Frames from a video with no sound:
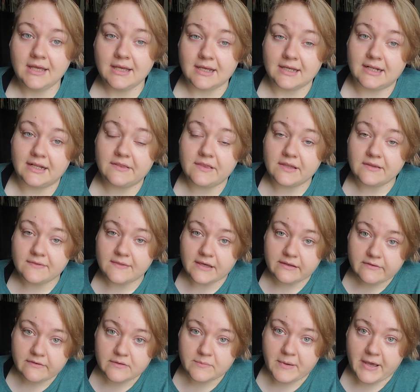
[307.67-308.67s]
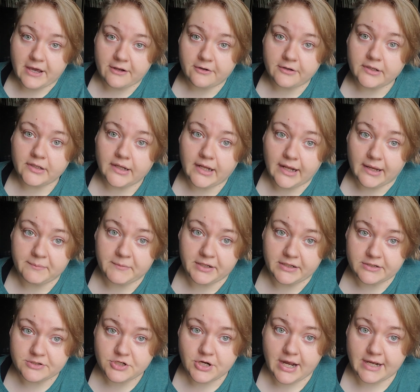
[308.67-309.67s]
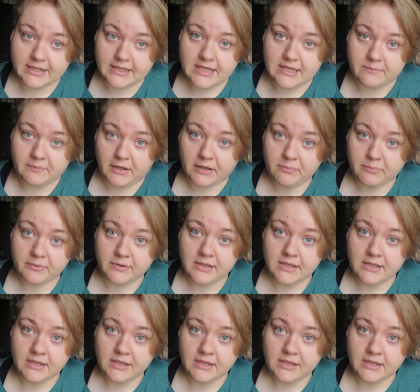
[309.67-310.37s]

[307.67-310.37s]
And I think that's the pattern I'm going to try to keep up,